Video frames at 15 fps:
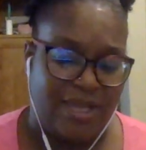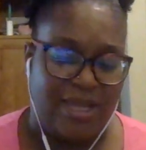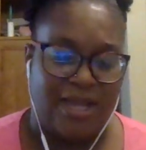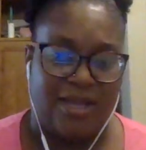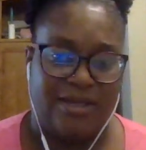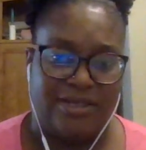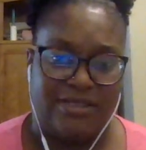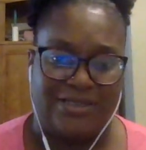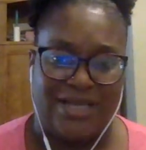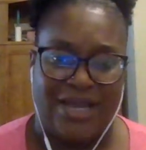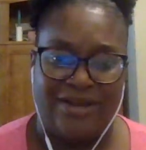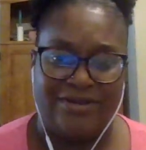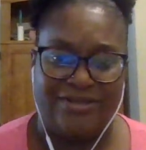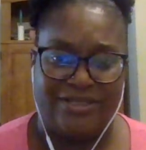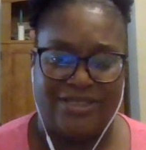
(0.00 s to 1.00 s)
A
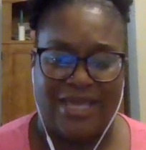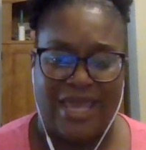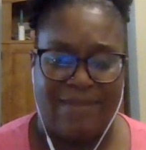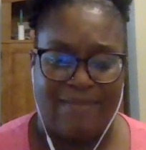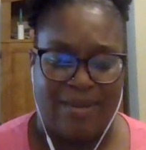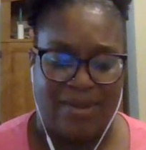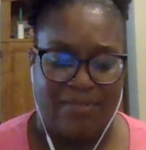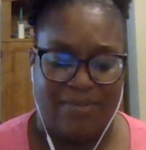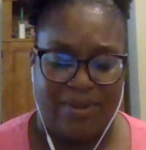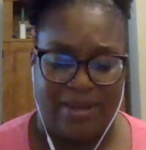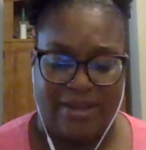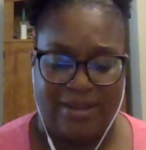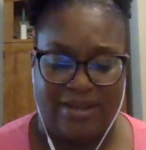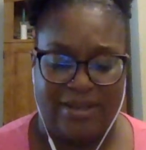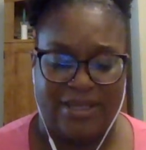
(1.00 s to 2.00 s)
desire just came out,
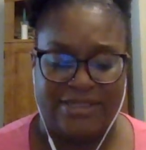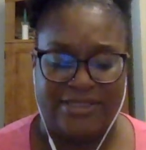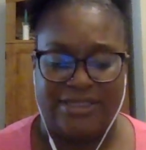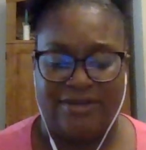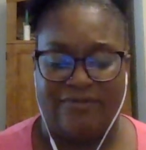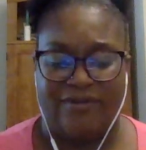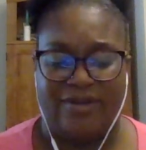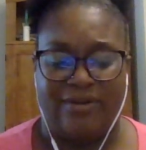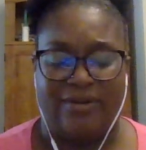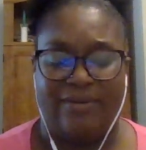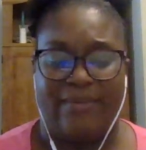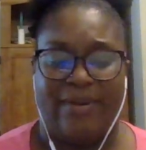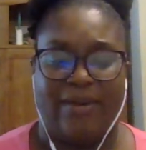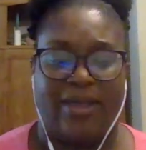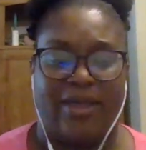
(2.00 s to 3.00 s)
but let's see if it's gonna come
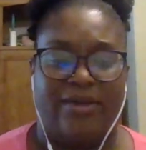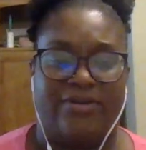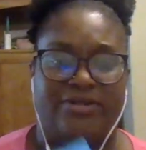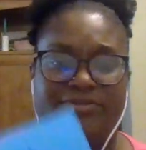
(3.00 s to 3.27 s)
back out.